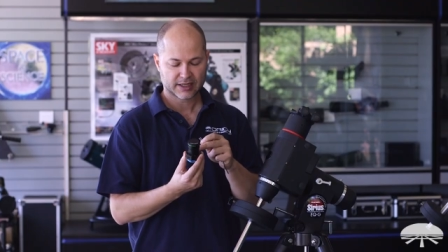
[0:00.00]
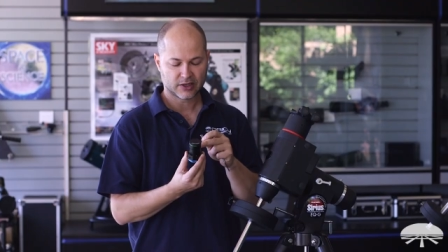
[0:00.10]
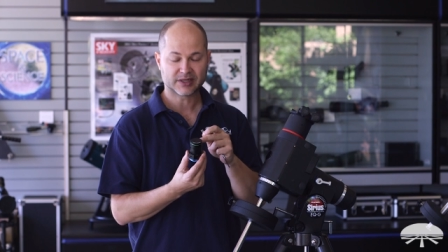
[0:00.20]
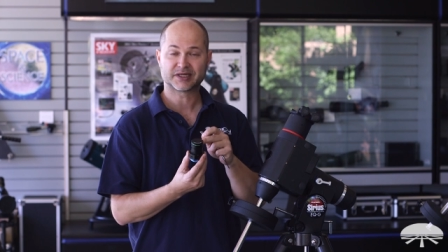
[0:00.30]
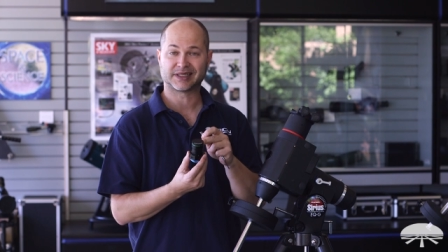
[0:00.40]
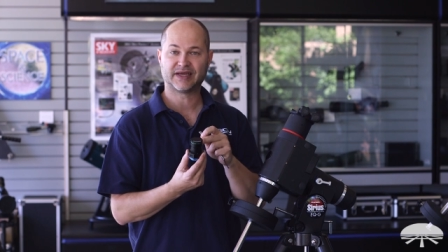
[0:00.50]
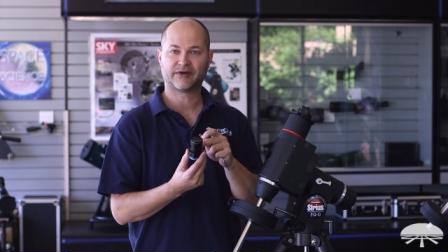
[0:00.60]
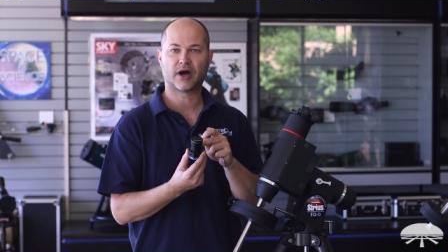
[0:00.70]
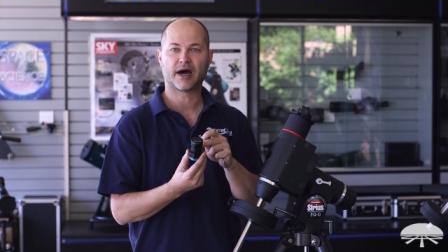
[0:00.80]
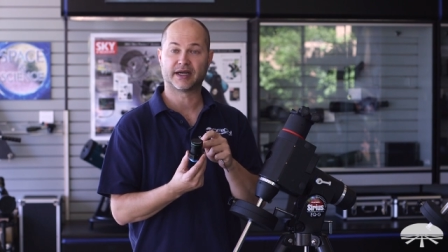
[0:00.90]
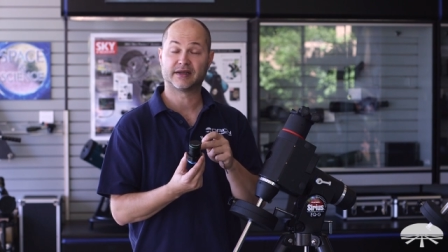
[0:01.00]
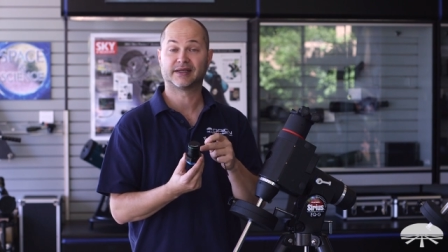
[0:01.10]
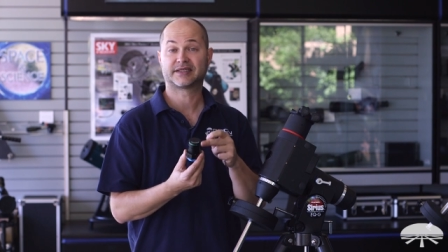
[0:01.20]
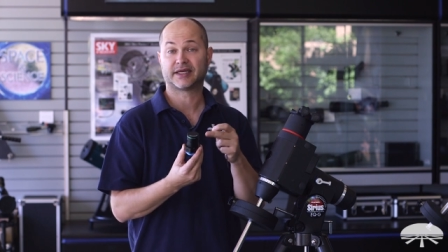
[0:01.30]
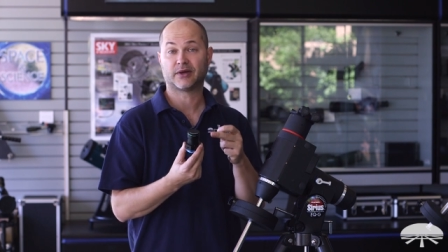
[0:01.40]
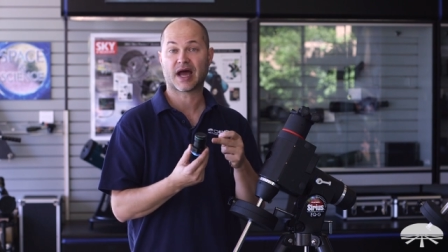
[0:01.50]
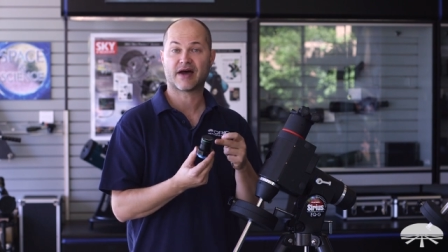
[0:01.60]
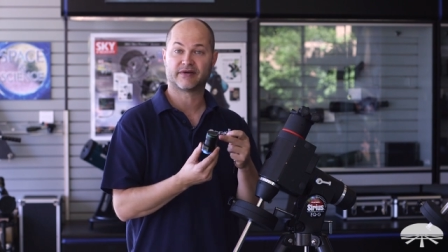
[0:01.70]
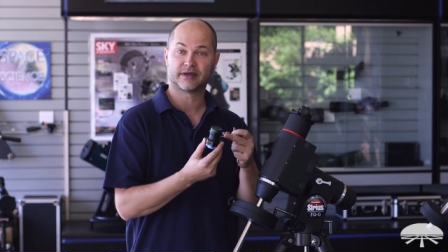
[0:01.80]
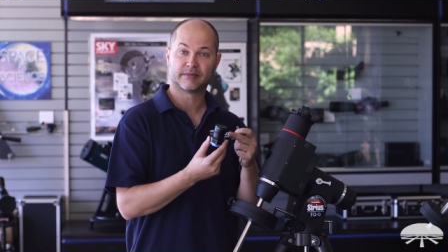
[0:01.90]
you can just leave it on. And let's say you
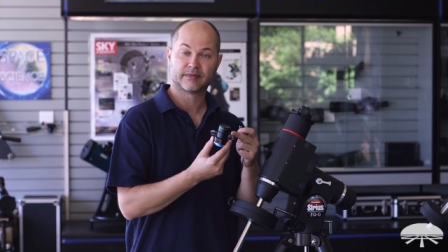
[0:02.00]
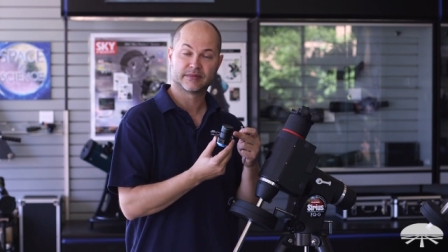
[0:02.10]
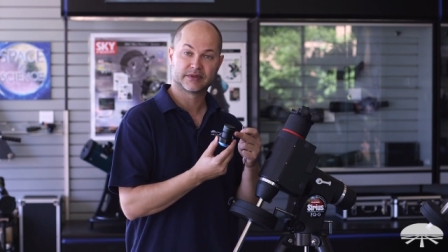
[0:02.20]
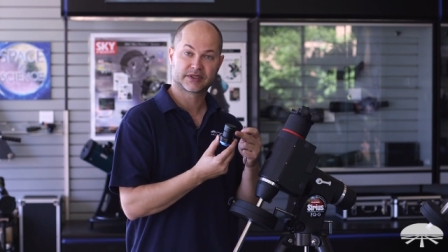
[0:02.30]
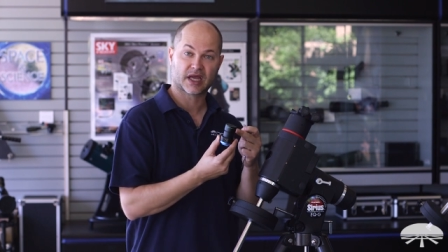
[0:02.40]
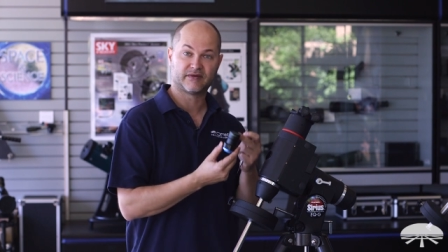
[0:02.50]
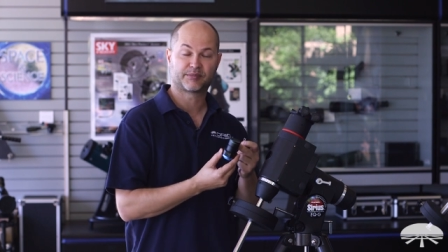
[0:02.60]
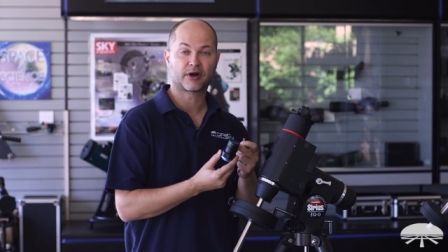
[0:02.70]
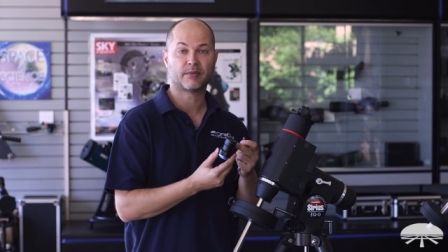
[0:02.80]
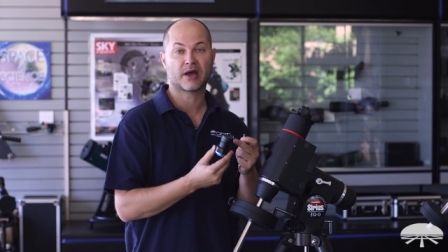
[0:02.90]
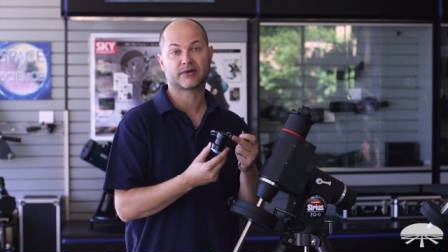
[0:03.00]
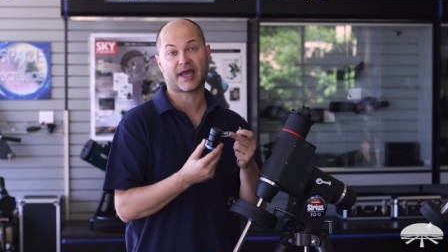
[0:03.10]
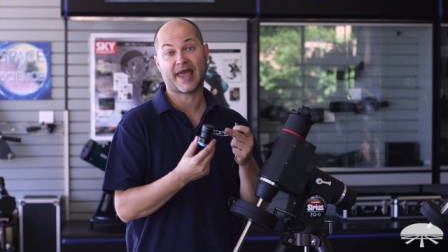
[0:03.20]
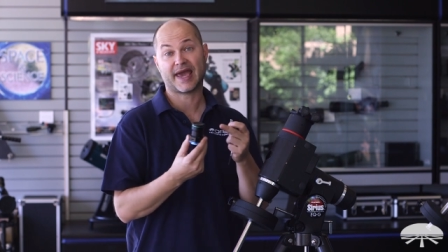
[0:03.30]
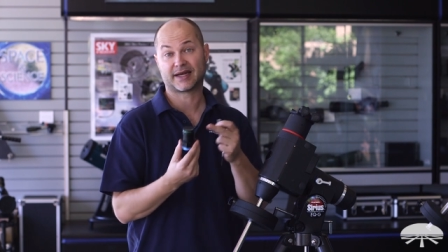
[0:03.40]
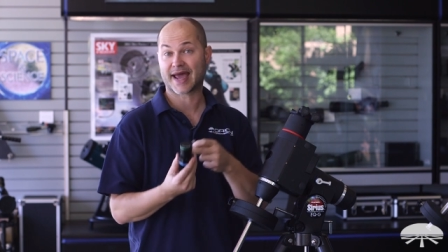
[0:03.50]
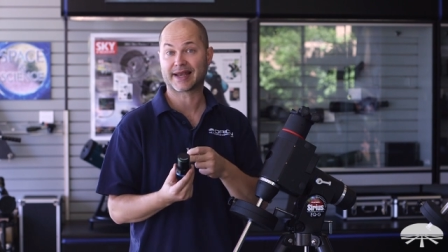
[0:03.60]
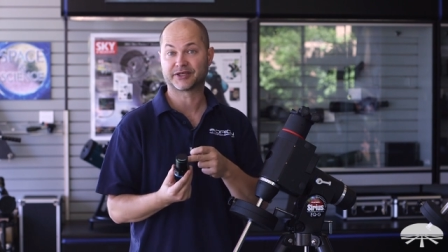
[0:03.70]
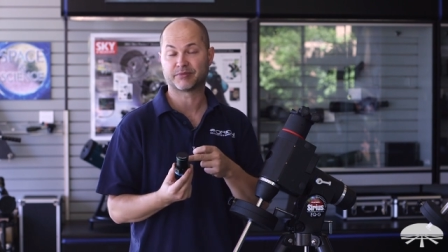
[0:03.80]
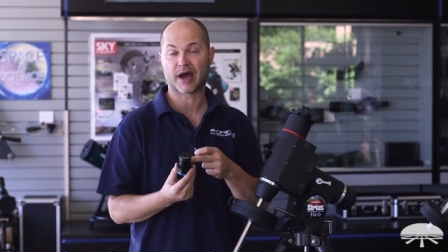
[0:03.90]
have a Skyview Pro mount and an
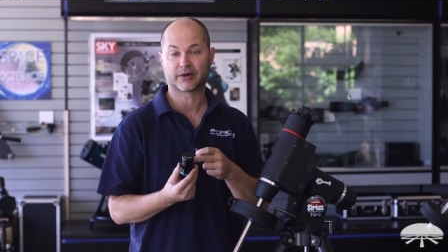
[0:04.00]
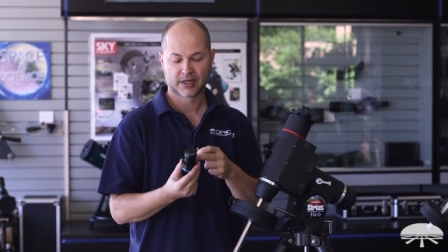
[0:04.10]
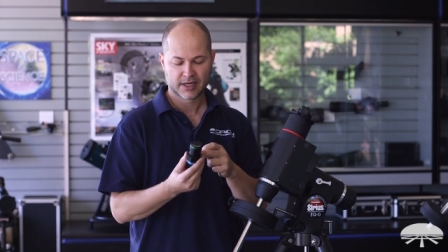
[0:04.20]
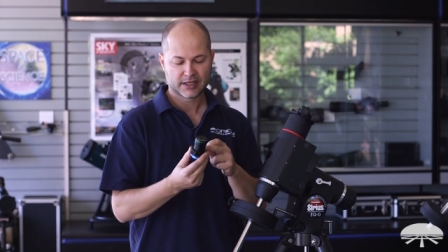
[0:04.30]
Atlas mount.